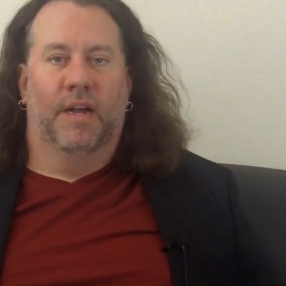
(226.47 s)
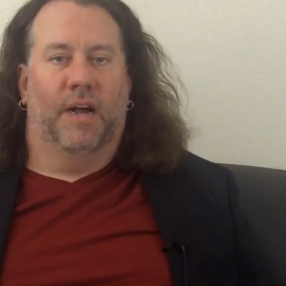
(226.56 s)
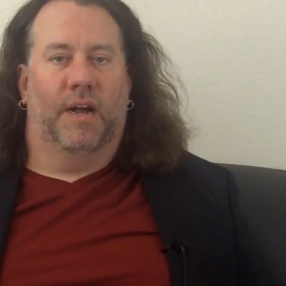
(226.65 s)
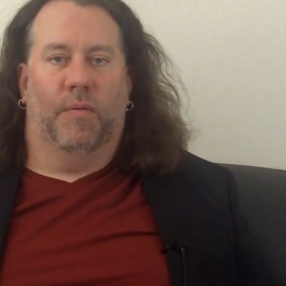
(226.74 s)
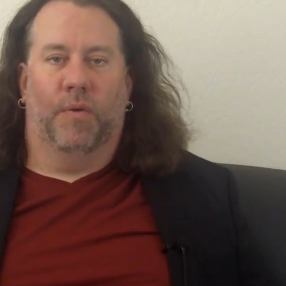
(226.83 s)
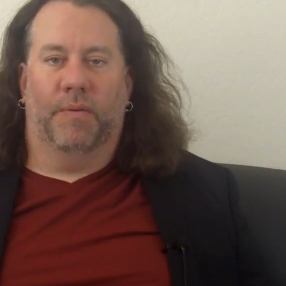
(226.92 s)

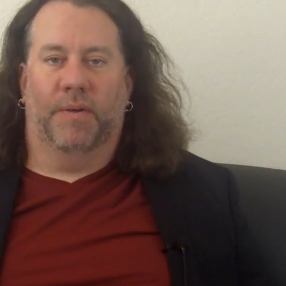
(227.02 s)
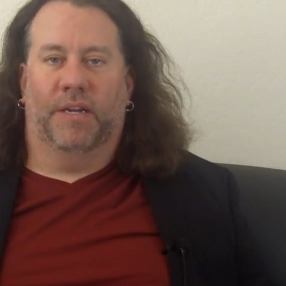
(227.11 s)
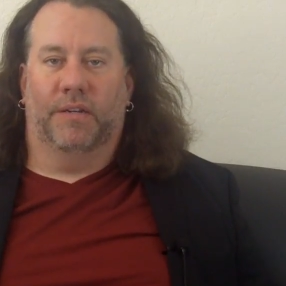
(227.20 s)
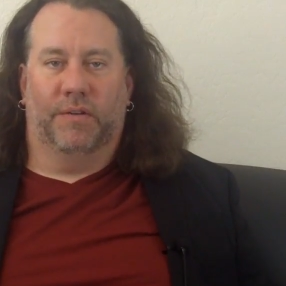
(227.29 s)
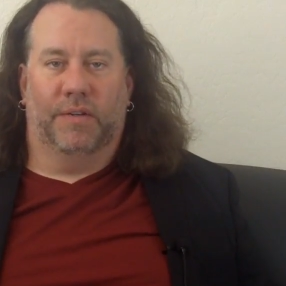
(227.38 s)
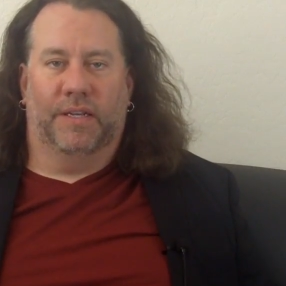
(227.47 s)
What am I going
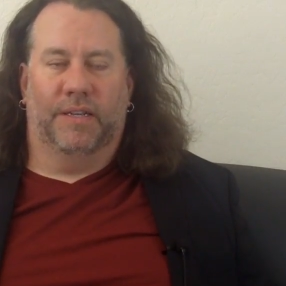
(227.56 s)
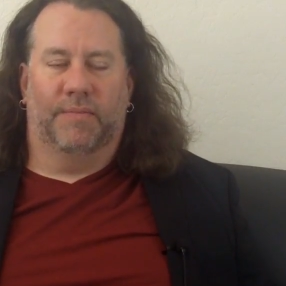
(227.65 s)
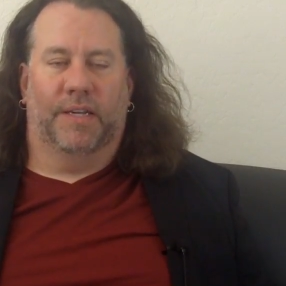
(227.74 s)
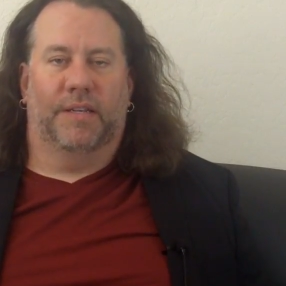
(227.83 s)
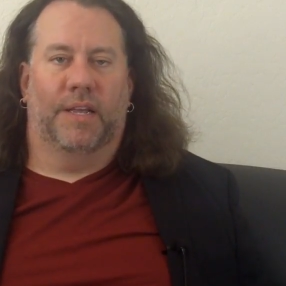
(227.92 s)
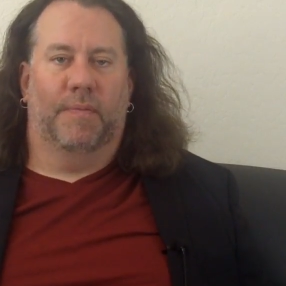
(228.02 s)
to do to lead
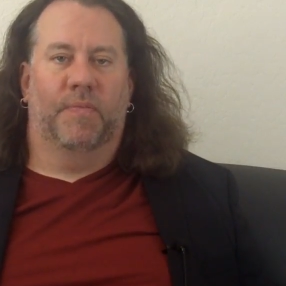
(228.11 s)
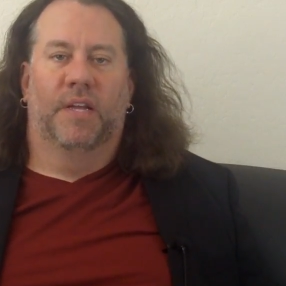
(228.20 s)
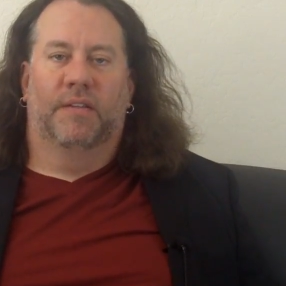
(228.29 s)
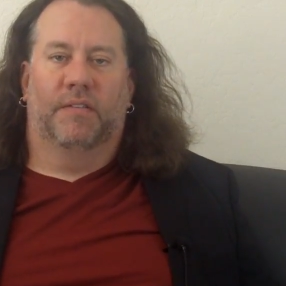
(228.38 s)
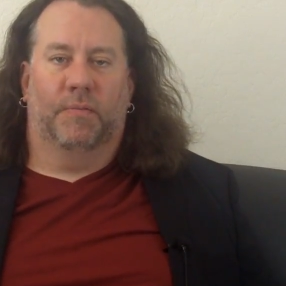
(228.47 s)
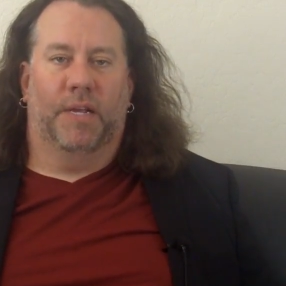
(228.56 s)
my team?
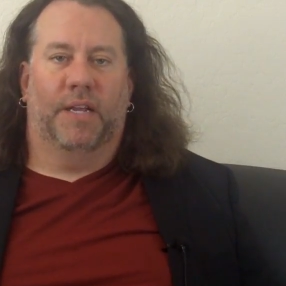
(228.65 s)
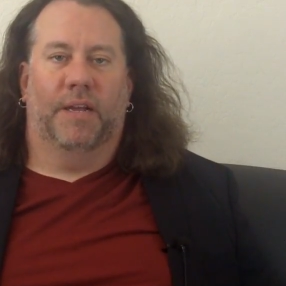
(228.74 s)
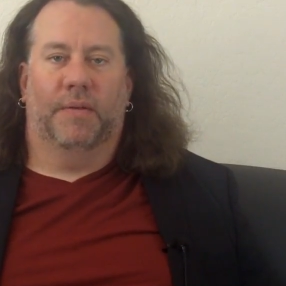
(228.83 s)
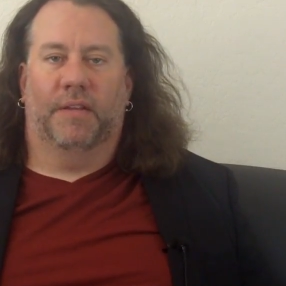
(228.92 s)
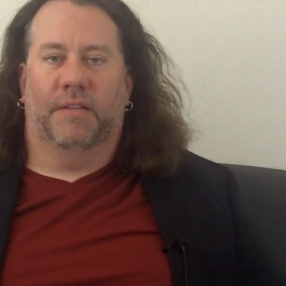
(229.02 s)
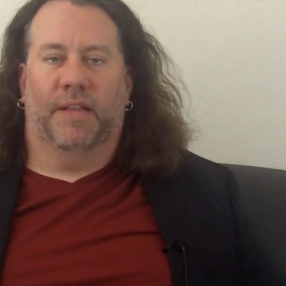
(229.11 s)
So being
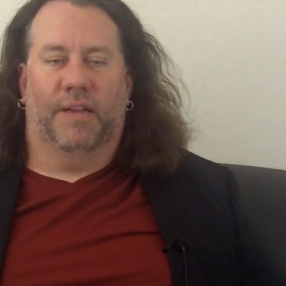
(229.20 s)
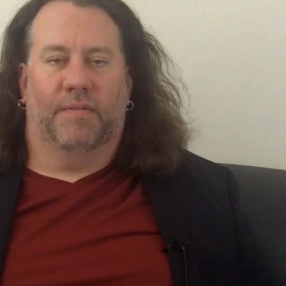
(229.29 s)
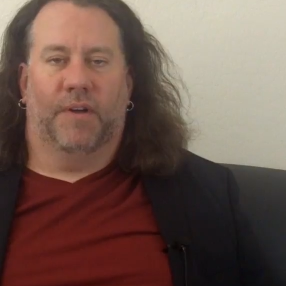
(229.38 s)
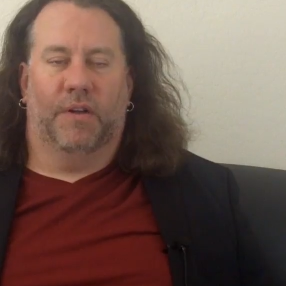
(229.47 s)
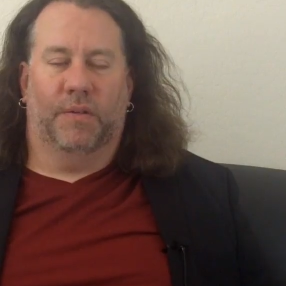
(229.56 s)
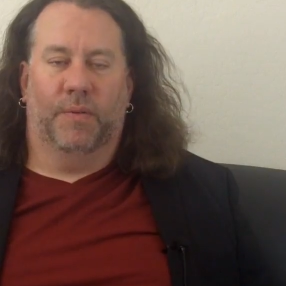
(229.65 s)
able to think of
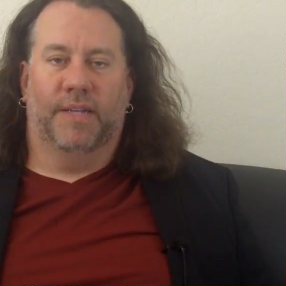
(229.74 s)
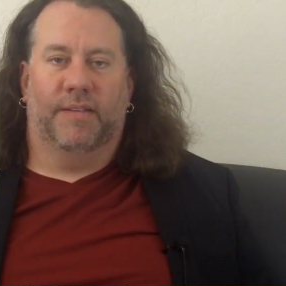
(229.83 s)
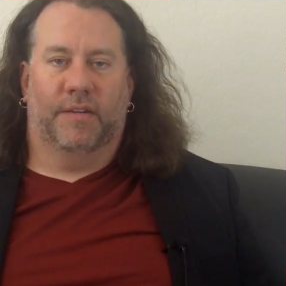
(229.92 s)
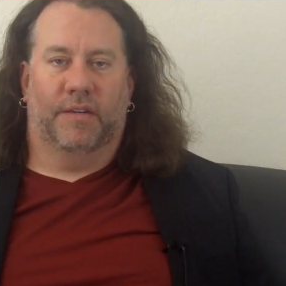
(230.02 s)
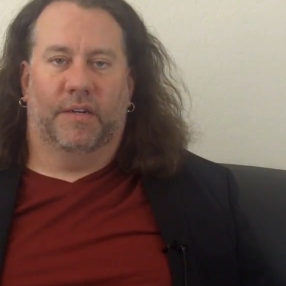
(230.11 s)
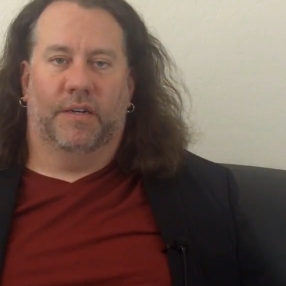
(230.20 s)
all the ways
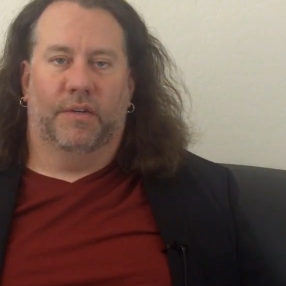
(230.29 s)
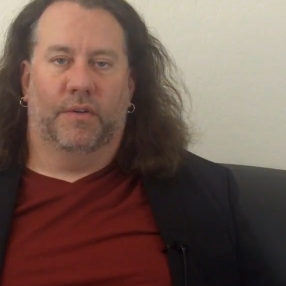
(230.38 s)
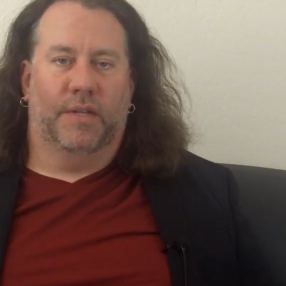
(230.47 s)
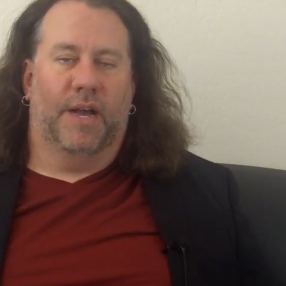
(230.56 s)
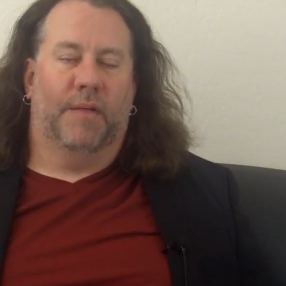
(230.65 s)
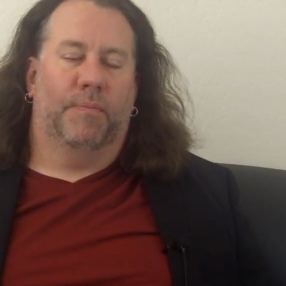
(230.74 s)
that you're going to do
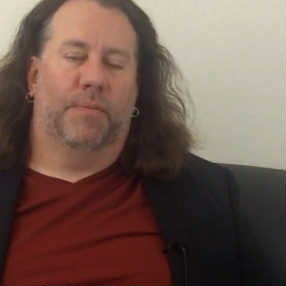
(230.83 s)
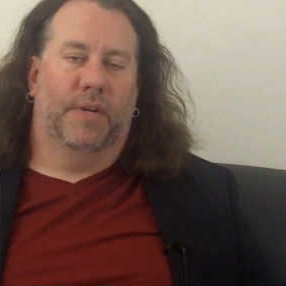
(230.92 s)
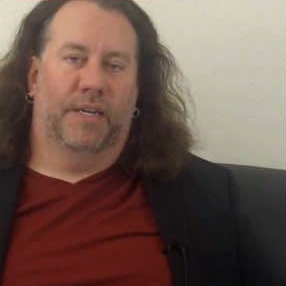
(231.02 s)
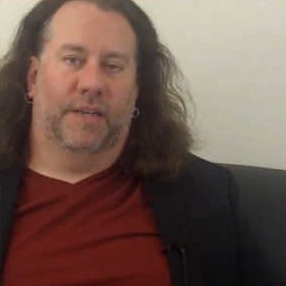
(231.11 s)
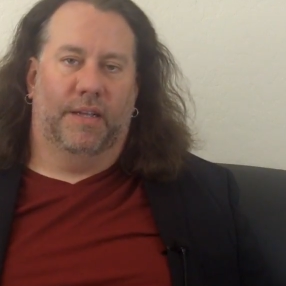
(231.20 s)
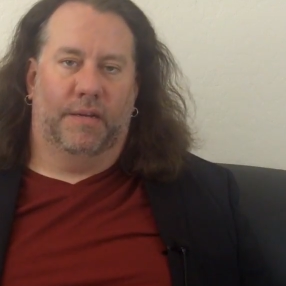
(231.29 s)
that,
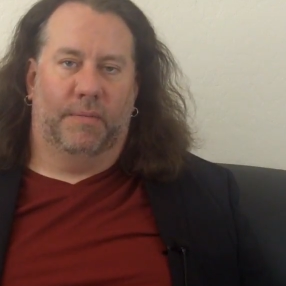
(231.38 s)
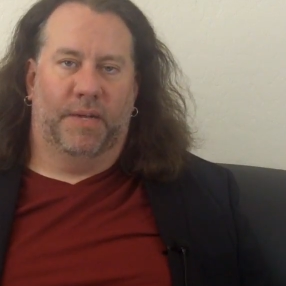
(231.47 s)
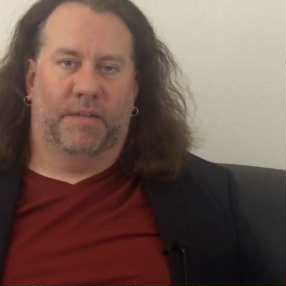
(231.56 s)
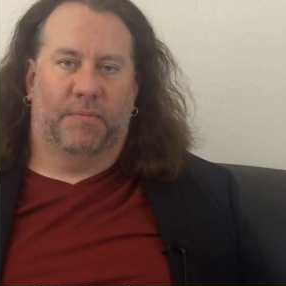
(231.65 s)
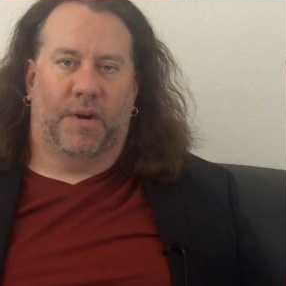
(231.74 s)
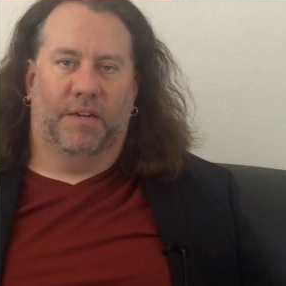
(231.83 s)
putting together a
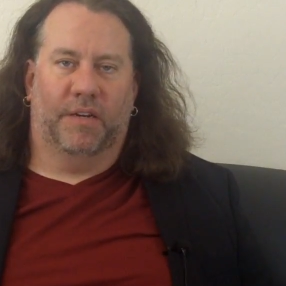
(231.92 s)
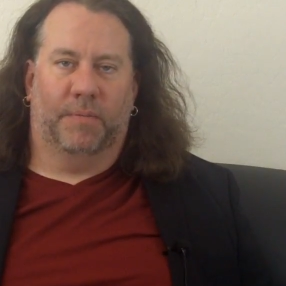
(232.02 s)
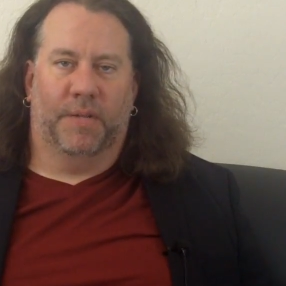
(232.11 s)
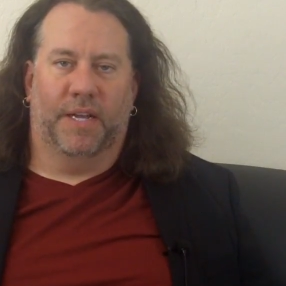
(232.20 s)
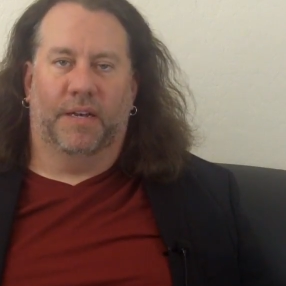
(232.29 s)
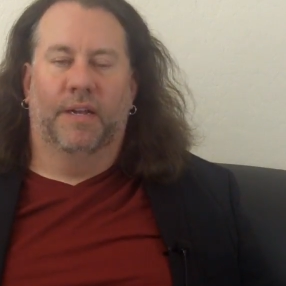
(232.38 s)
best project
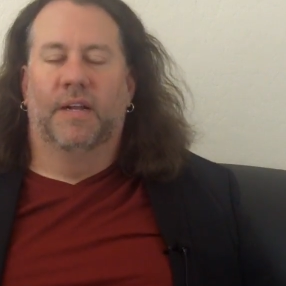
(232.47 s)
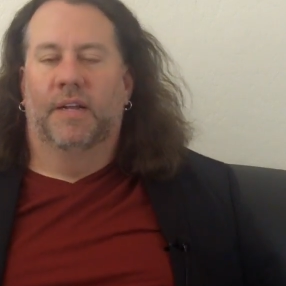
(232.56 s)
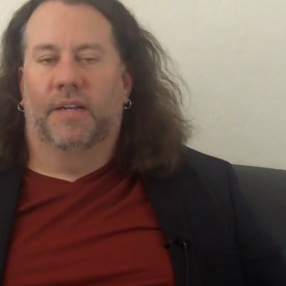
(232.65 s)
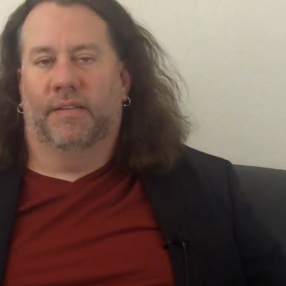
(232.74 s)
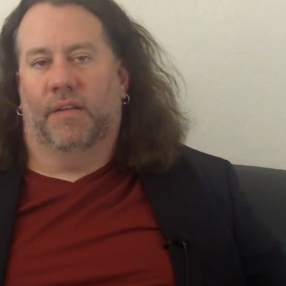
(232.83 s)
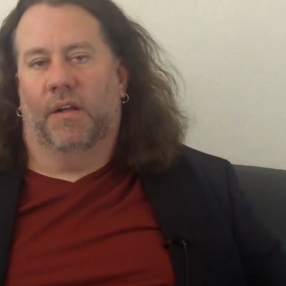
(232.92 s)
plan,
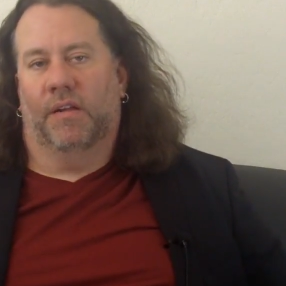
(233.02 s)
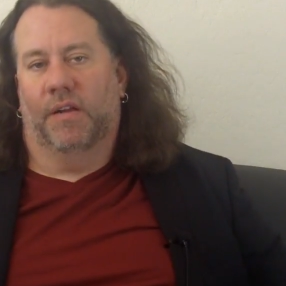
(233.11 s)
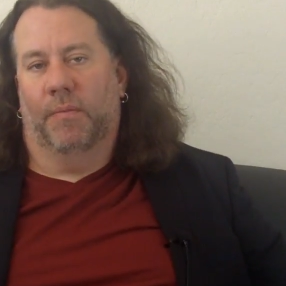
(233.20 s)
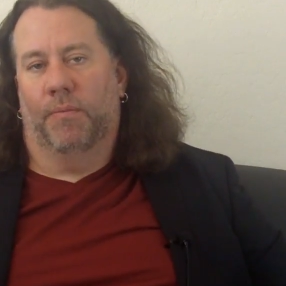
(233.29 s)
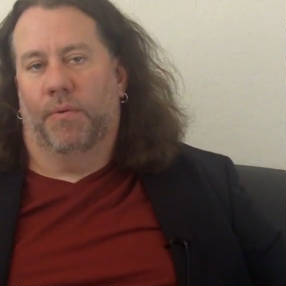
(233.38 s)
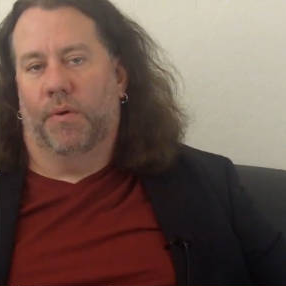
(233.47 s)
is all an
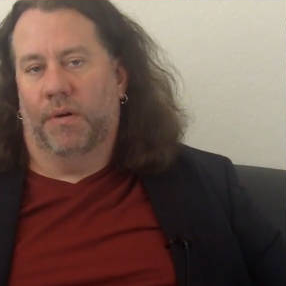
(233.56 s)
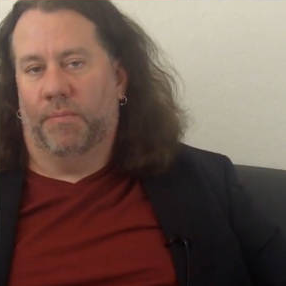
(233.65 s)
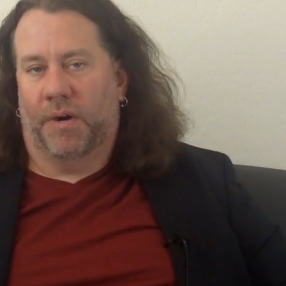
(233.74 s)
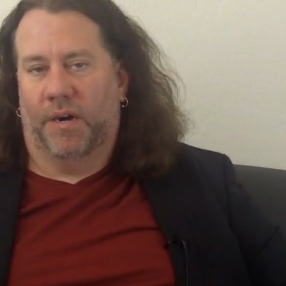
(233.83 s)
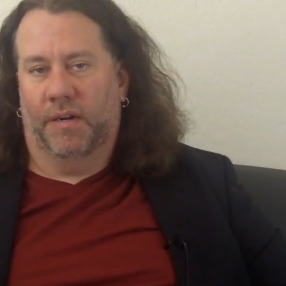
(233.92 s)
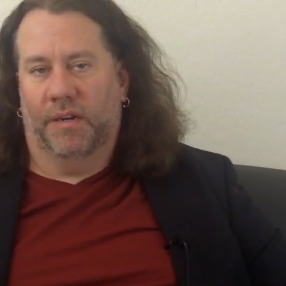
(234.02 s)
important
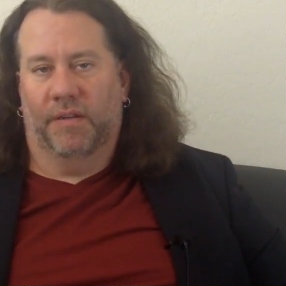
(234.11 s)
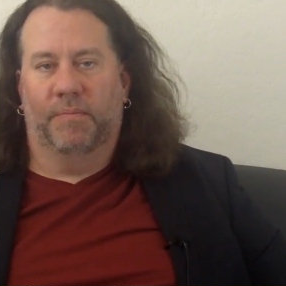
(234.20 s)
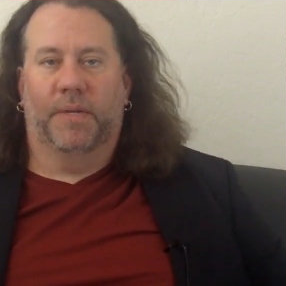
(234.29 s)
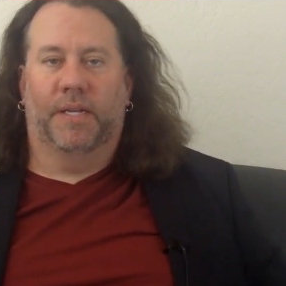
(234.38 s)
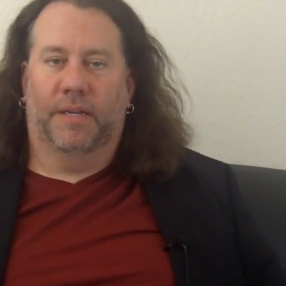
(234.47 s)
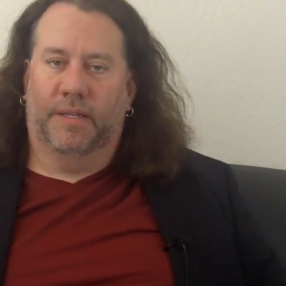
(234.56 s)
part of
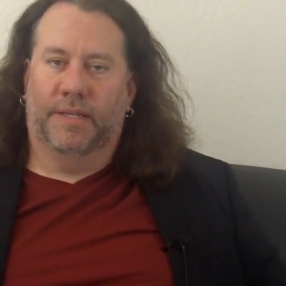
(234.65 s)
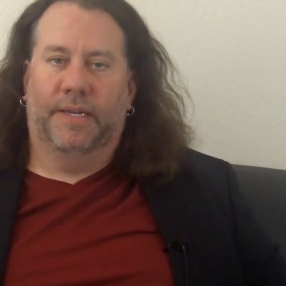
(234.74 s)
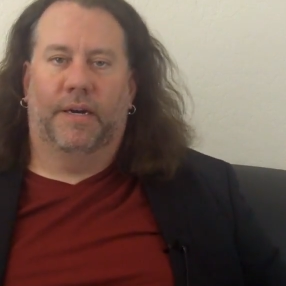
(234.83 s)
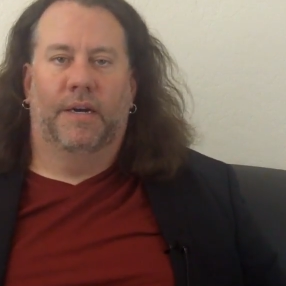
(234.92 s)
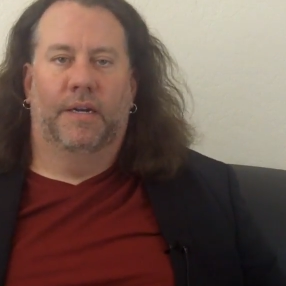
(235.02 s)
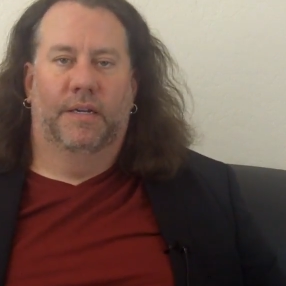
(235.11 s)
being a
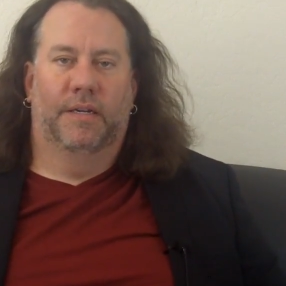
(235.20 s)
leader.